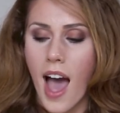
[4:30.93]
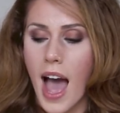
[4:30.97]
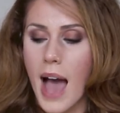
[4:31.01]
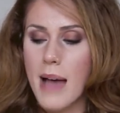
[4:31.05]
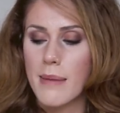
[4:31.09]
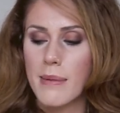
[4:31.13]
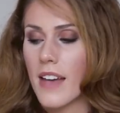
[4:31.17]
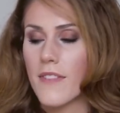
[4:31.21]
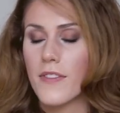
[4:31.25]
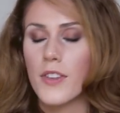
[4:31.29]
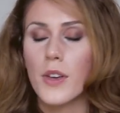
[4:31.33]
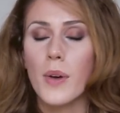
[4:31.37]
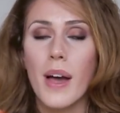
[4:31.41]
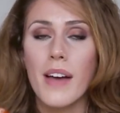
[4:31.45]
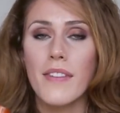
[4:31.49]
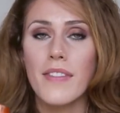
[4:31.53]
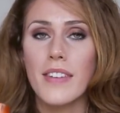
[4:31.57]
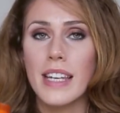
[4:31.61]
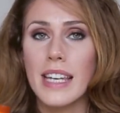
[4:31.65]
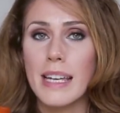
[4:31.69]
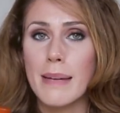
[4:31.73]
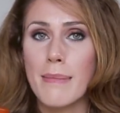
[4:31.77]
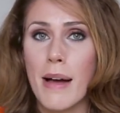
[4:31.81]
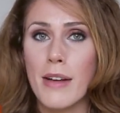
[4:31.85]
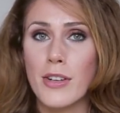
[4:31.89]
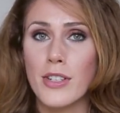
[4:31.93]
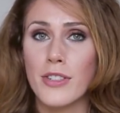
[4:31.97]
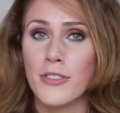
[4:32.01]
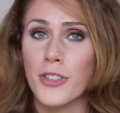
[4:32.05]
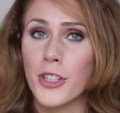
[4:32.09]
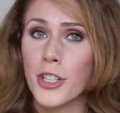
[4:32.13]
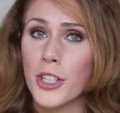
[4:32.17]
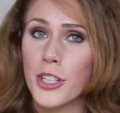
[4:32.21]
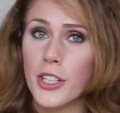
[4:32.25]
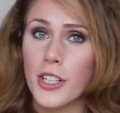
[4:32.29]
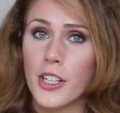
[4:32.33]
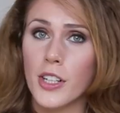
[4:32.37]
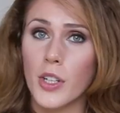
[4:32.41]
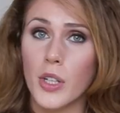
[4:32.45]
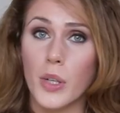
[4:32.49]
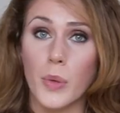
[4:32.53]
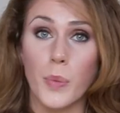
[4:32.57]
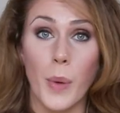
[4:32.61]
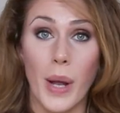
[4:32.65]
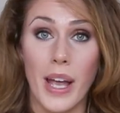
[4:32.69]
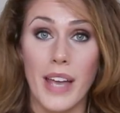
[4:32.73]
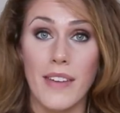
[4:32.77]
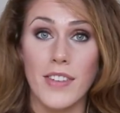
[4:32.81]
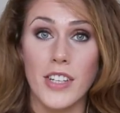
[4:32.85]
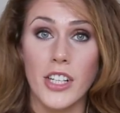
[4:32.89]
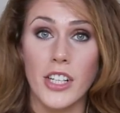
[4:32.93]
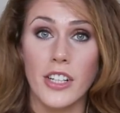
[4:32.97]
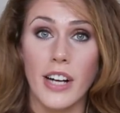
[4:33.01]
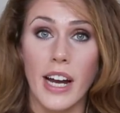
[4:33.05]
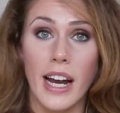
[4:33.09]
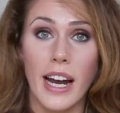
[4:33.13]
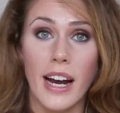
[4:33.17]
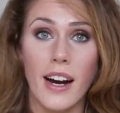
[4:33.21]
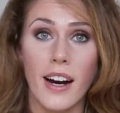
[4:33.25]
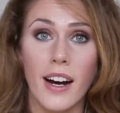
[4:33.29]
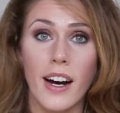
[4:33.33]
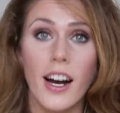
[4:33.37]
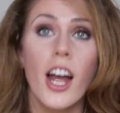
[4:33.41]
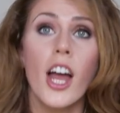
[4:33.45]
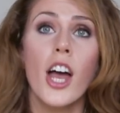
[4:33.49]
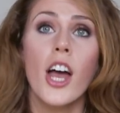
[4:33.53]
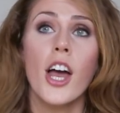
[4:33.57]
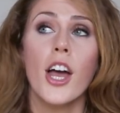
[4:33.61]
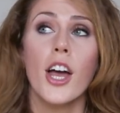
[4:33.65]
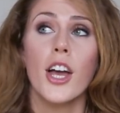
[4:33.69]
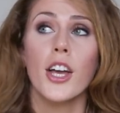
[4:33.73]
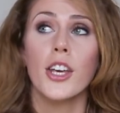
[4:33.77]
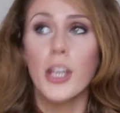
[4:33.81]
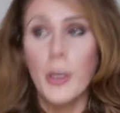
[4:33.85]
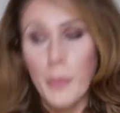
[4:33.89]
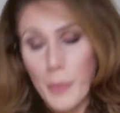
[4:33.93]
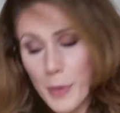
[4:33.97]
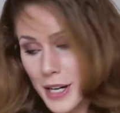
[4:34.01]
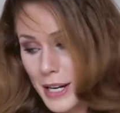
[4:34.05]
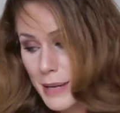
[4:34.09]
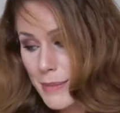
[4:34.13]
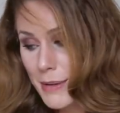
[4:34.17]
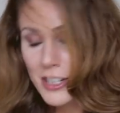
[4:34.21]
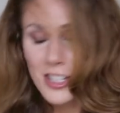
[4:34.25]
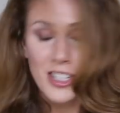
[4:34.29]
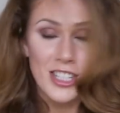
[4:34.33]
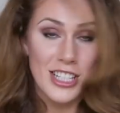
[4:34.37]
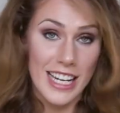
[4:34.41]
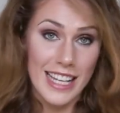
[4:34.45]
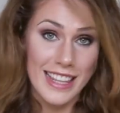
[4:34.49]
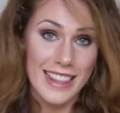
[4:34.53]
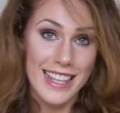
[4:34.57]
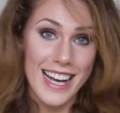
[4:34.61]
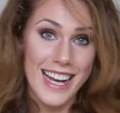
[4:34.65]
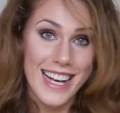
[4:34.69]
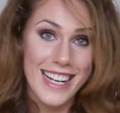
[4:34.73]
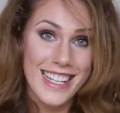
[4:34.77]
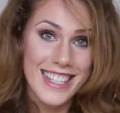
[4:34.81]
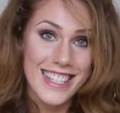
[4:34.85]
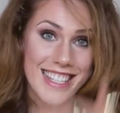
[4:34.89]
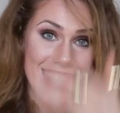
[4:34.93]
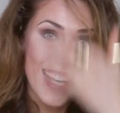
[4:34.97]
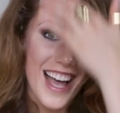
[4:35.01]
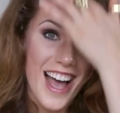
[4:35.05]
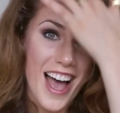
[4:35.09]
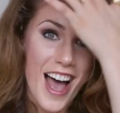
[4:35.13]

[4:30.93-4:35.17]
Um, if you have any amount of curl or wave in your hair, you pretty much need this.